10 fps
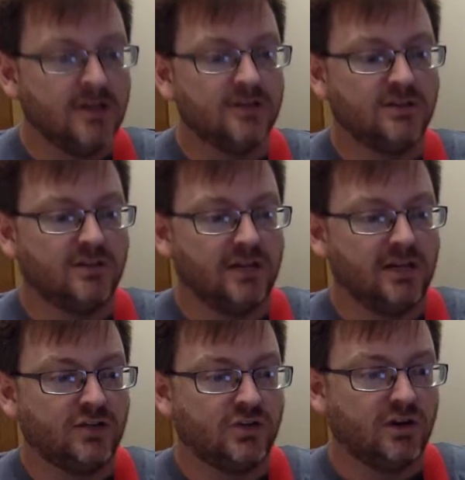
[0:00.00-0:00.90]
So the
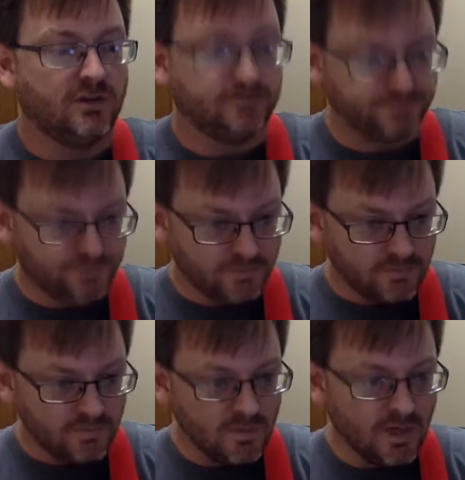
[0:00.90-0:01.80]
intro,
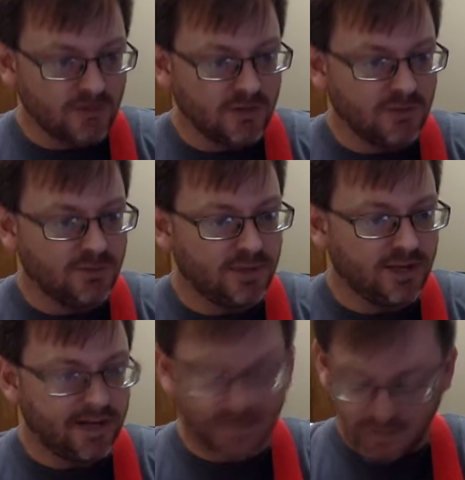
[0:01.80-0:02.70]
I'm going to
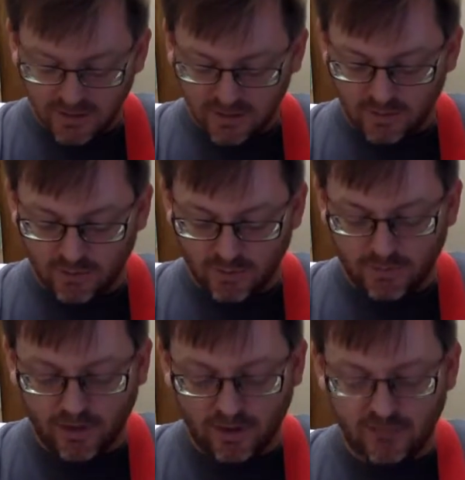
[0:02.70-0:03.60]
play more
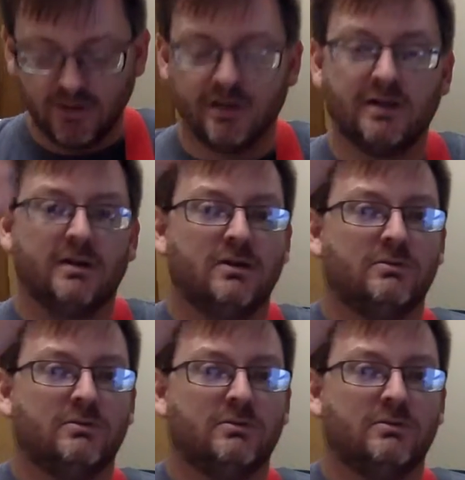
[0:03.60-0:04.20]
palm muted,